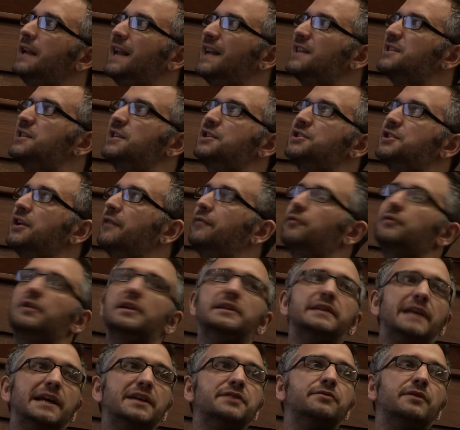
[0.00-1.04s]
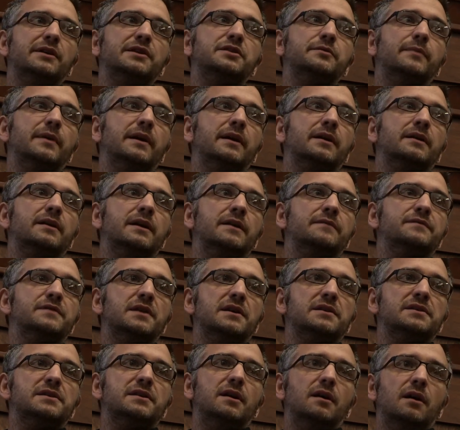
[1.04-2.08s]
actually shuffle the data a little bit gives
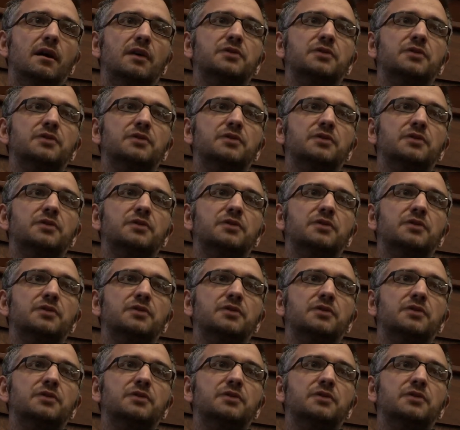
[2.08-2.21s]
us